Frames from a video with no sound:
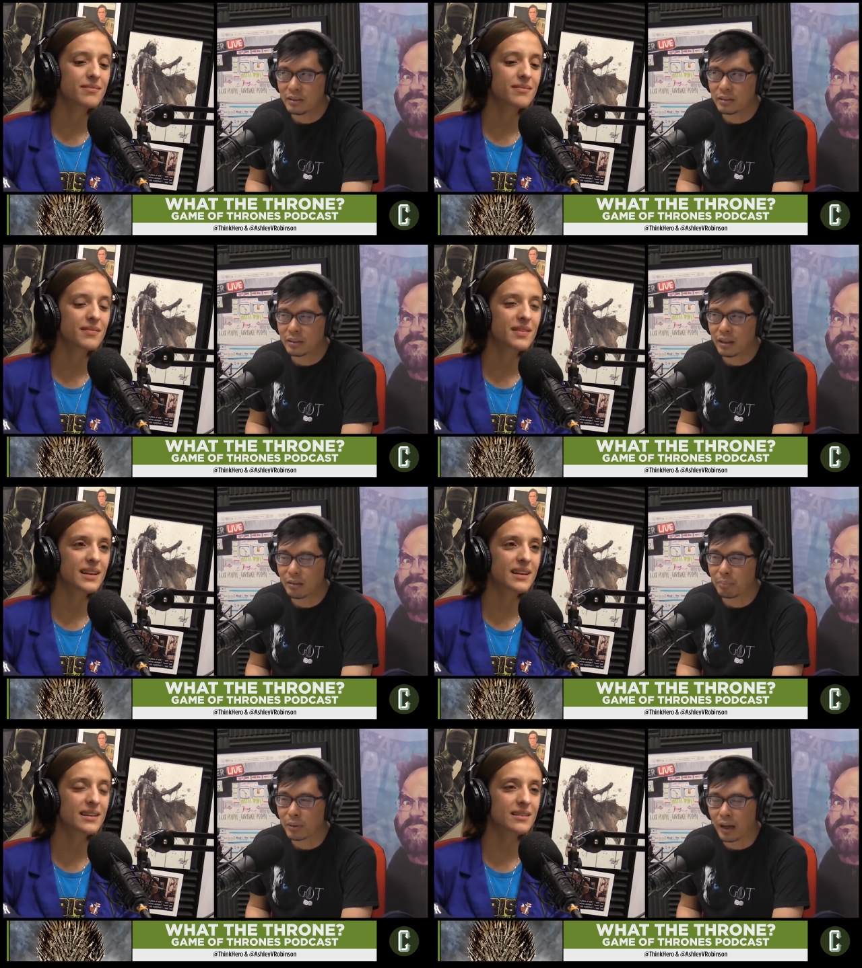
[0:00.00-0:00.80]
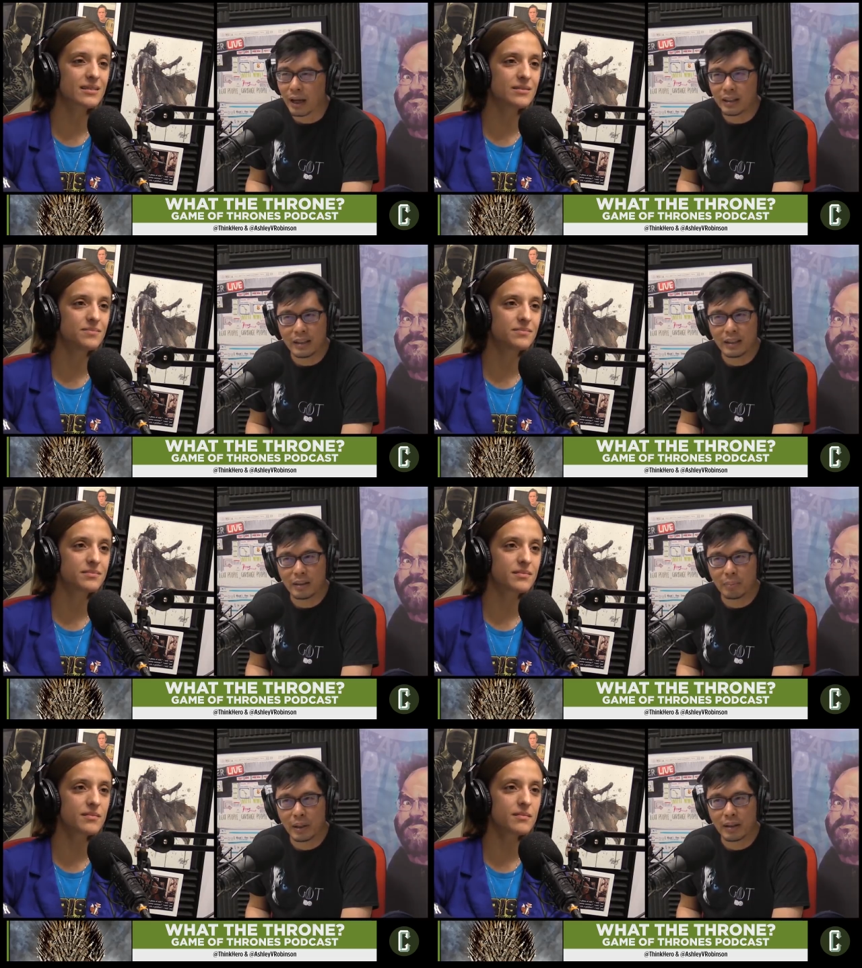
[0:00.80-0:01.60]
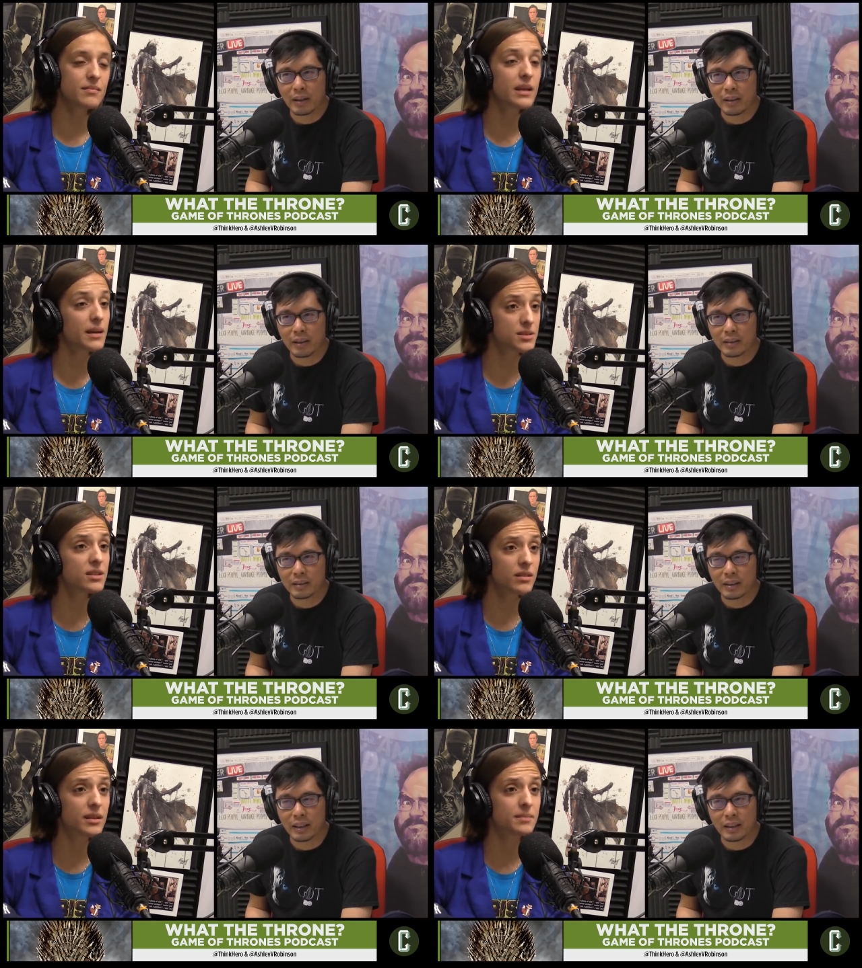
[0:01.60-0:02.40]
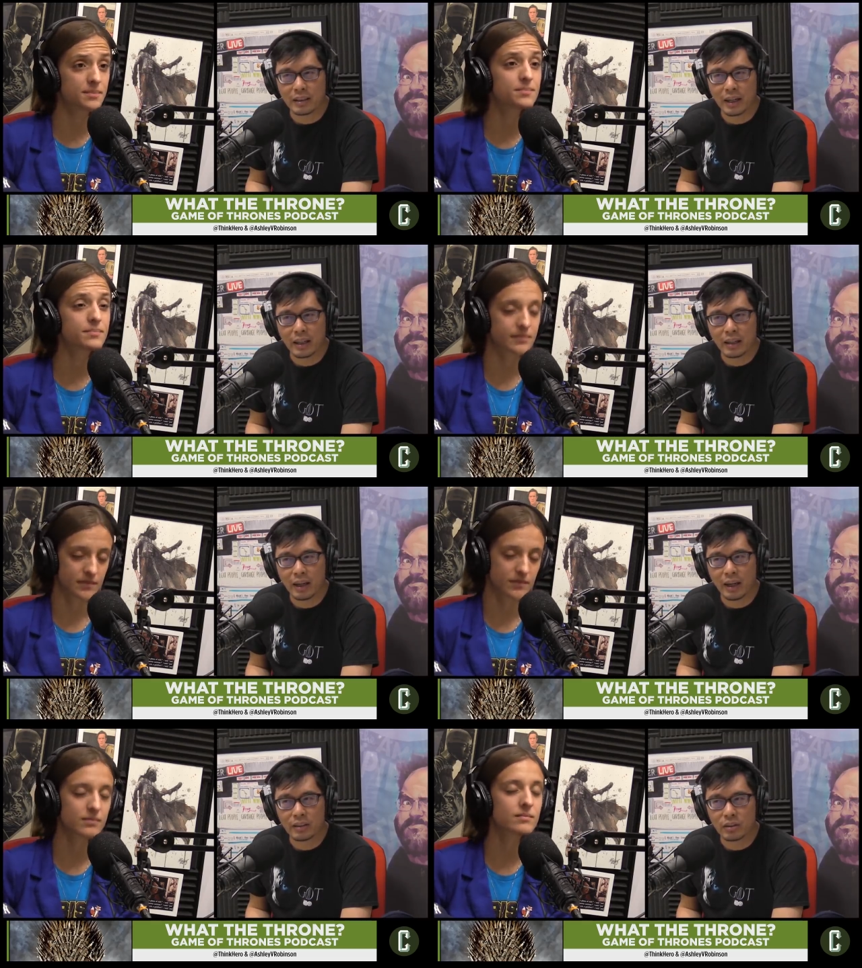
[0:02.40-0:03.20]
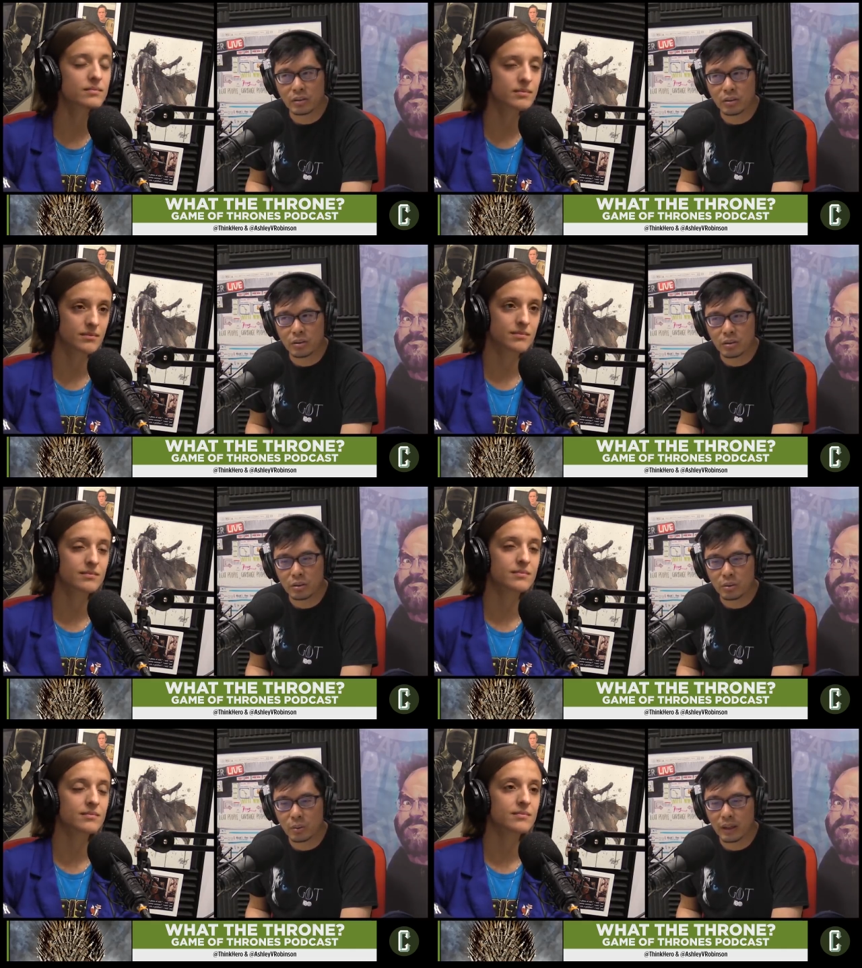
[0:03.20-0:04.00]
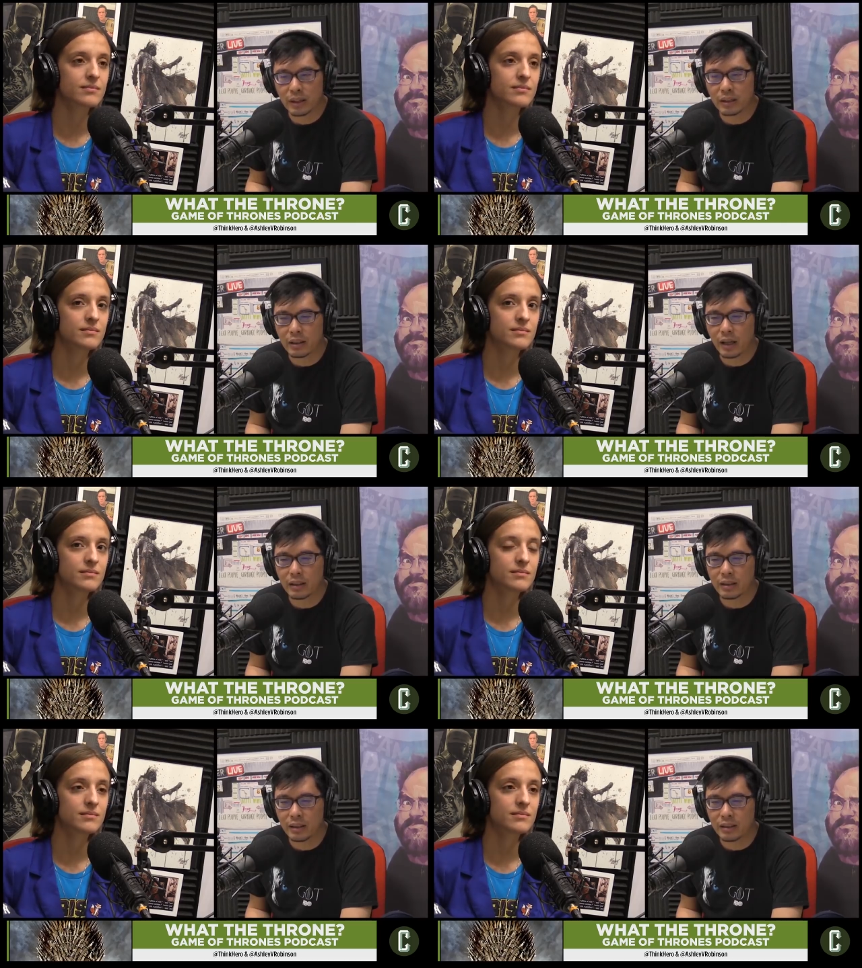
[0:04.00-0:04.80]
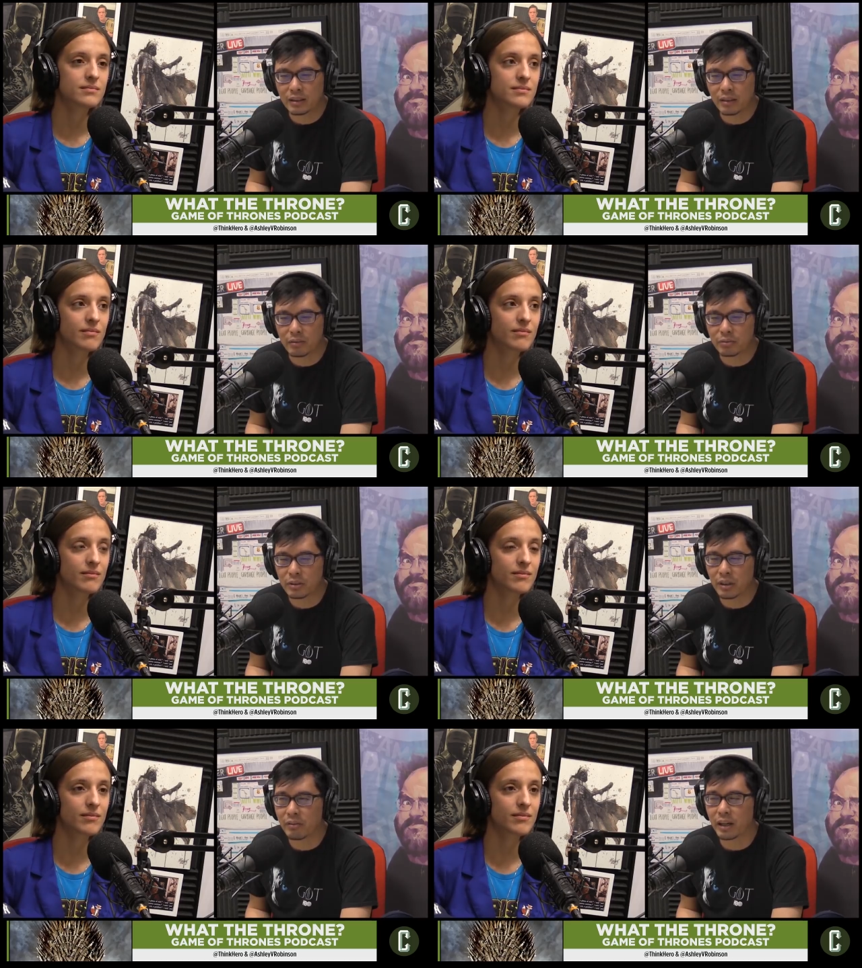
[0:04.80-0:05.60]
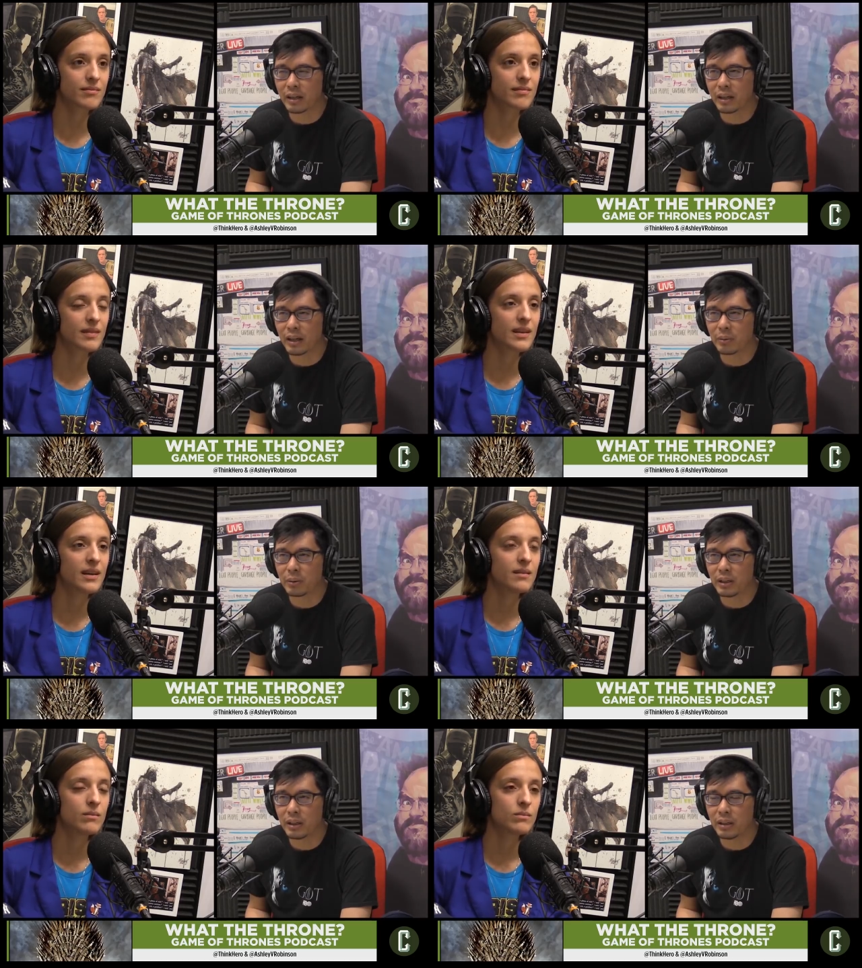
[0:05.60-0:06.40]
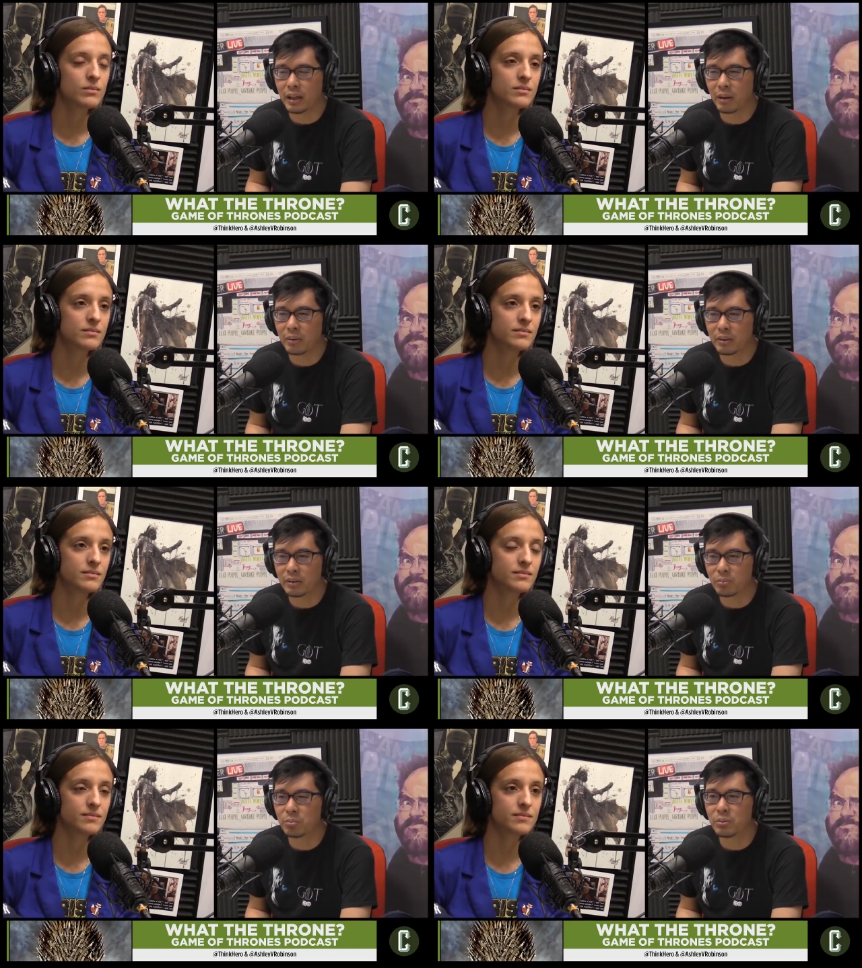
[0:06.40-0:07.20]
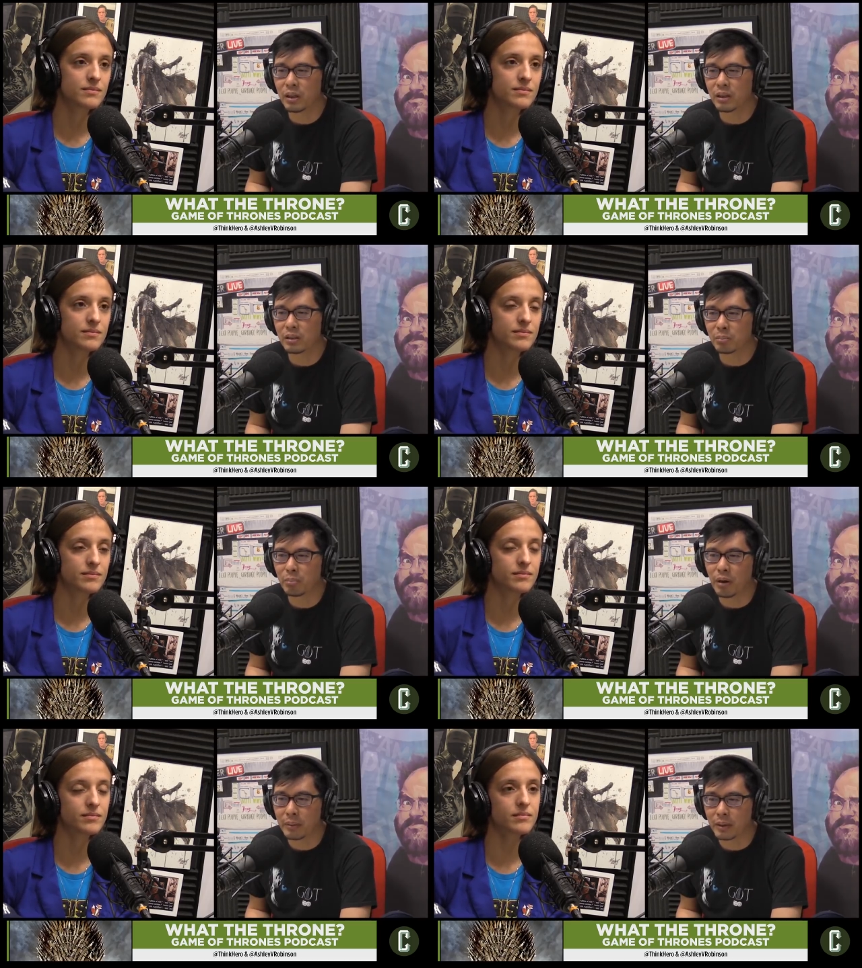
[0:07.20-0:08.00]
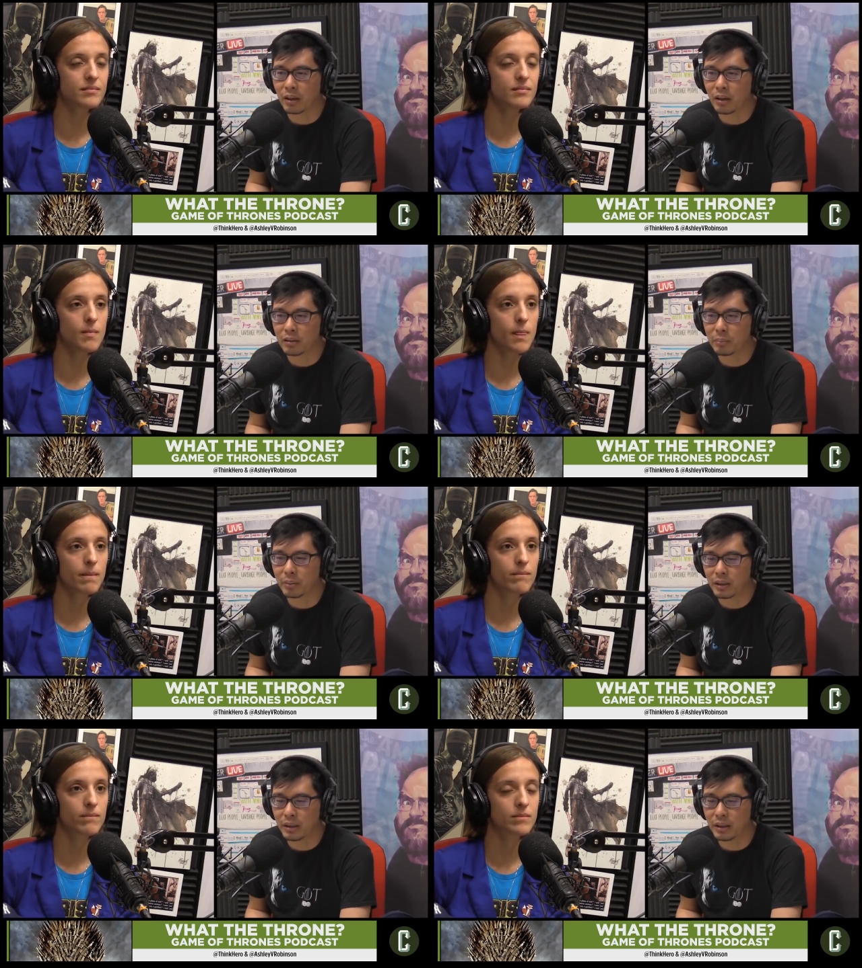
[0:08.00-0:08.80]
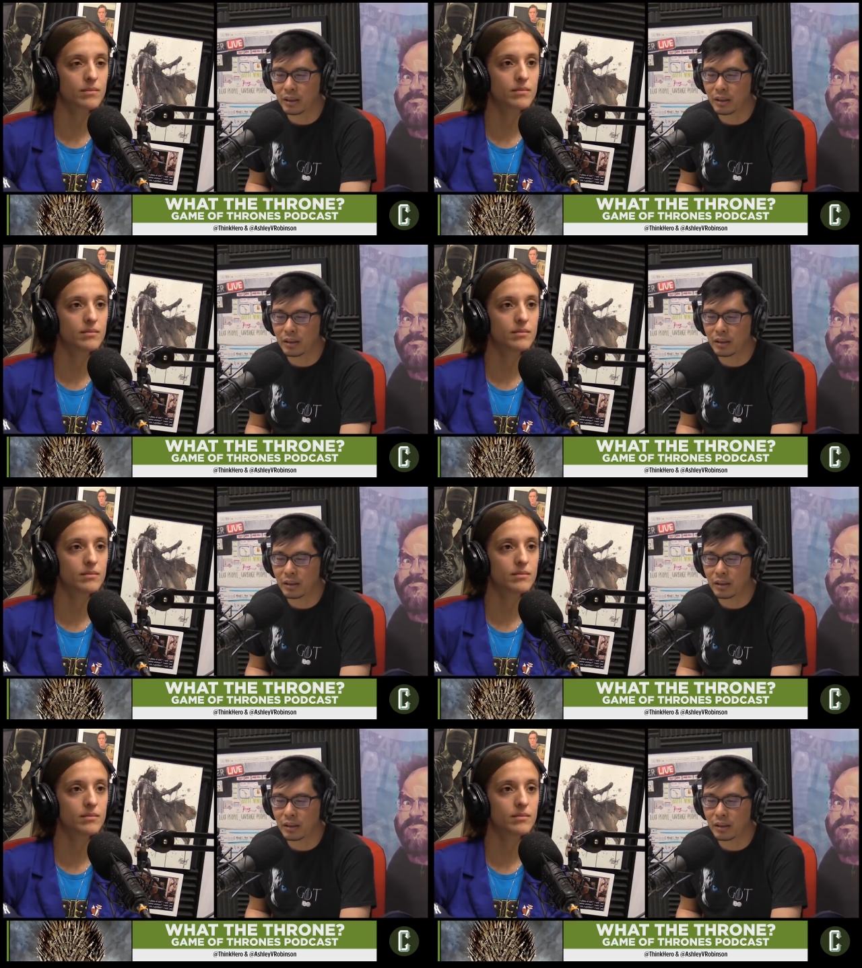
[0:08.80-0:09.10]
Speaker 1: he's kind of blinded by the things Absolutely. that he's had had to do and and he's kind of free of that now and, and now he kind of is probably contemplating a